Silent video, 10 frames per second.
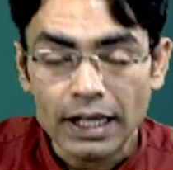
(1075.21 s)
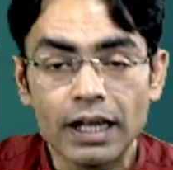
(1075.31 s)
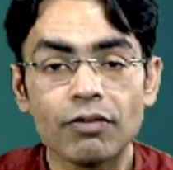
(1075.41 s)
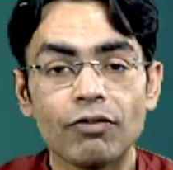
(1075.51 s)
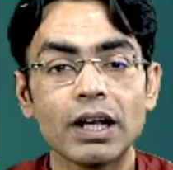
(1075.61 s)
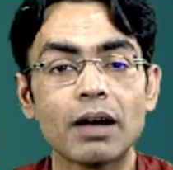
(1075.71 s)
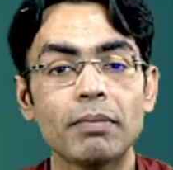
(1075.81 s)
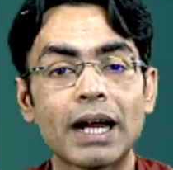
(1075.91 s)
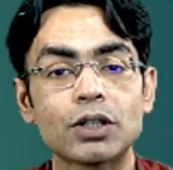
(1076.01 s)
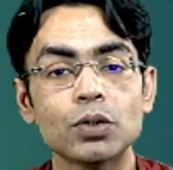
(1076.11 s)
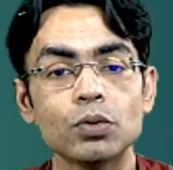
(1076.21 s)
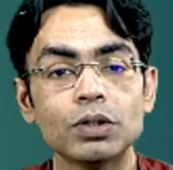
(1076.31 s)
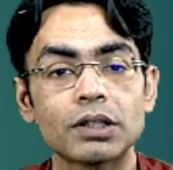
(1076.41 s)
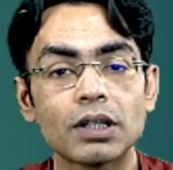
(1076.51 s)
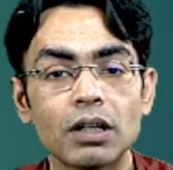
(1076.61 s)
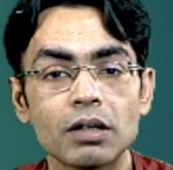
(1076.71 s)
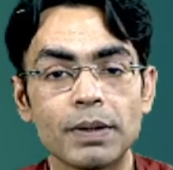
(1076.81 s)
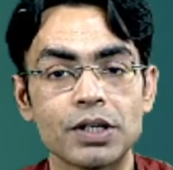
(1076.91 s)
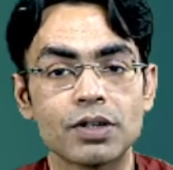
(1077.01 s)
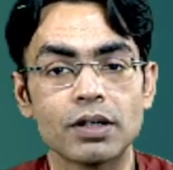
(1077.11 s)
If we come back to the third
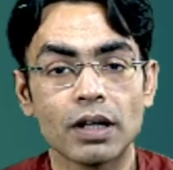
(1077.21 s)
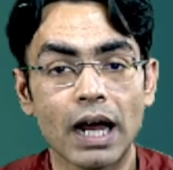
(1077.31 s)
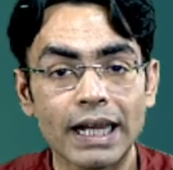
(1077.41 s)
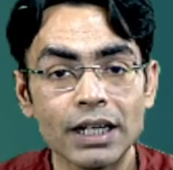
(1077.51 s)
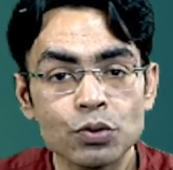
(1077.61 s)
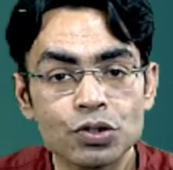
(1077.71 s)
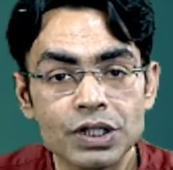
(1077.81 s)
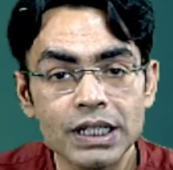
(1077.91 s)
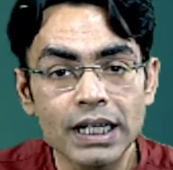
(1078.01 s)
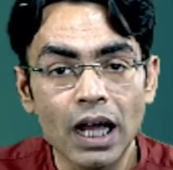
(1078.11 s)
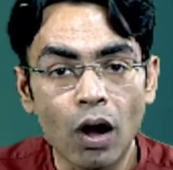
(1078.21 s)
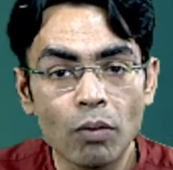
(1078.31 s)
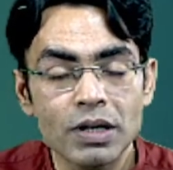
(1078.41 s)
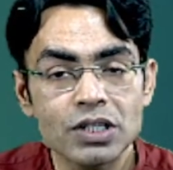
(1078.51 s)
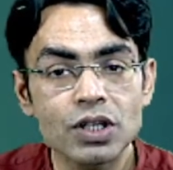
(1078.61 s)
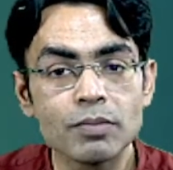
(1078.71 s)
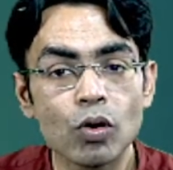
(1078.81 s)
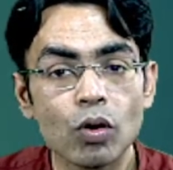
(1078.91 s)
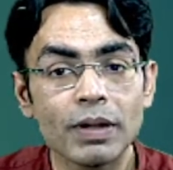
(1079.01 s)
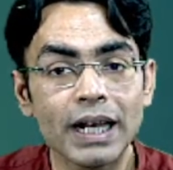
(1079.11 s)
patient, again you see how much
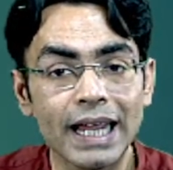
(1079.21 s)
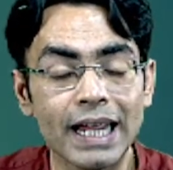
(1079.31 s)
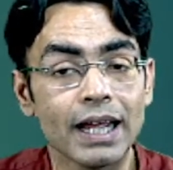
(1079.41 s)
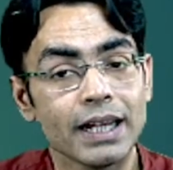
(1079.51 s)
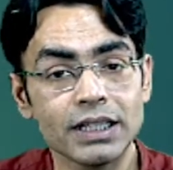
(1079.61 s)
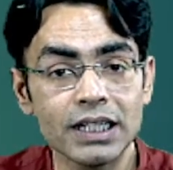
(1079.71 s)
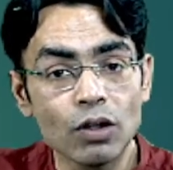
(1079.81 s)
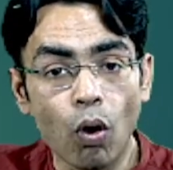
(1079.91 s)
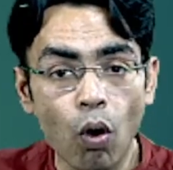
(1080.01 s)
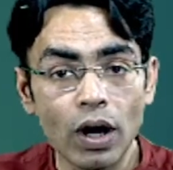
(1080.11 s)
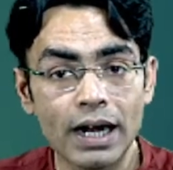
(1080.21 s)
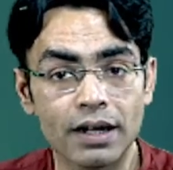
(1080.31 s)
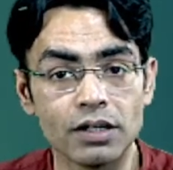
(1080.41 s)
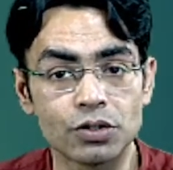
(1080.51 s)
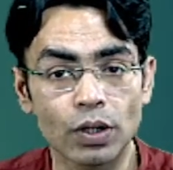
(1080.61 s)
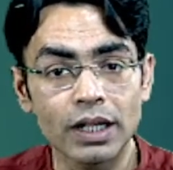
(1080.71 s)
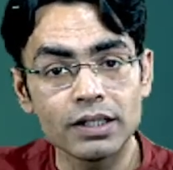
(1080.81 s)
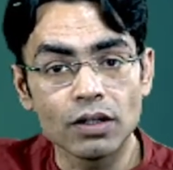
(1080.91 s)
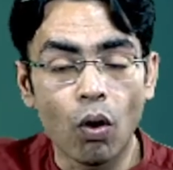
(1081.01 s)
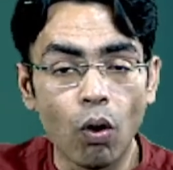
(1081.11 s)
hemoglobin A, these are all are adults, okay? These
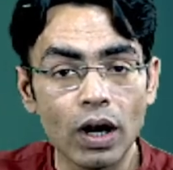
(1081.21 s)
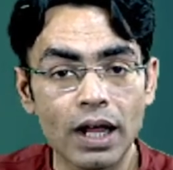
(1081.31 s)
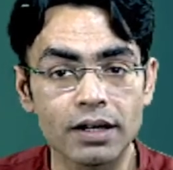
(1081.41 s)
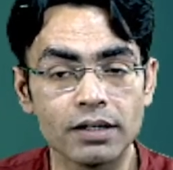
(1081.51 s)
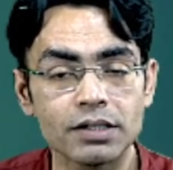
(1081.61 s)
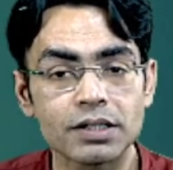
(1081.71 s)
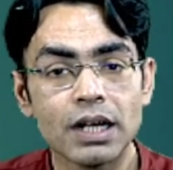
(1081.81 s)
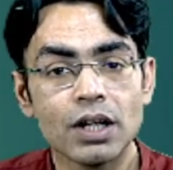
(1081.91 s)
are all are adults.